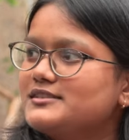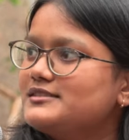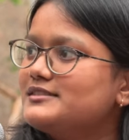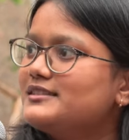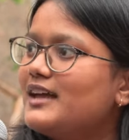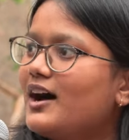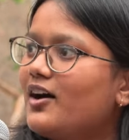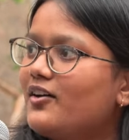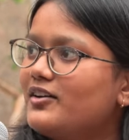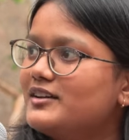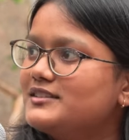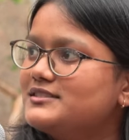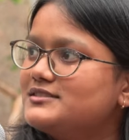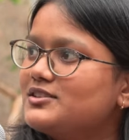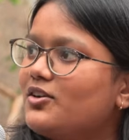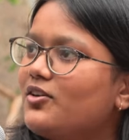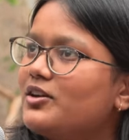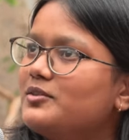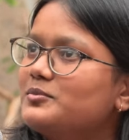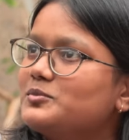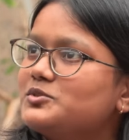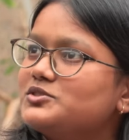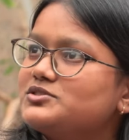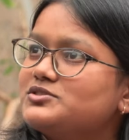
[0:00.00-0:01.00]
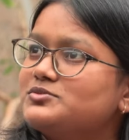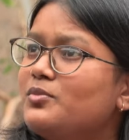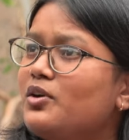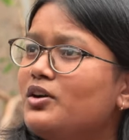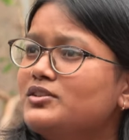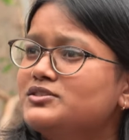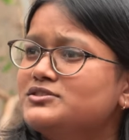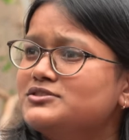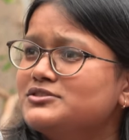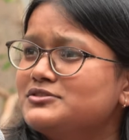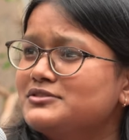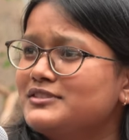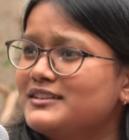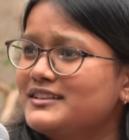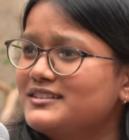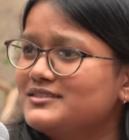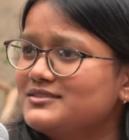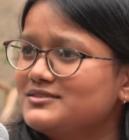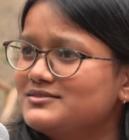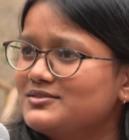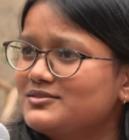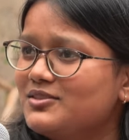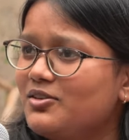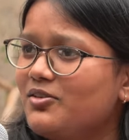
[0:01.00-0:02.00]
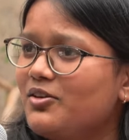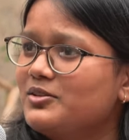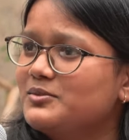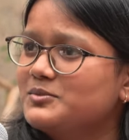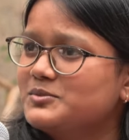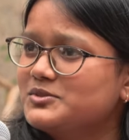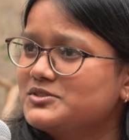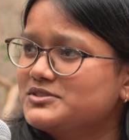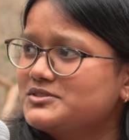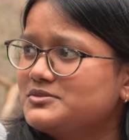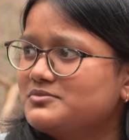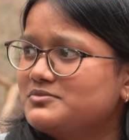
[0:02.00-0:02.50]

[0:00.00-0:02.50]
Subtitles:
Now it's almost monsoon and almost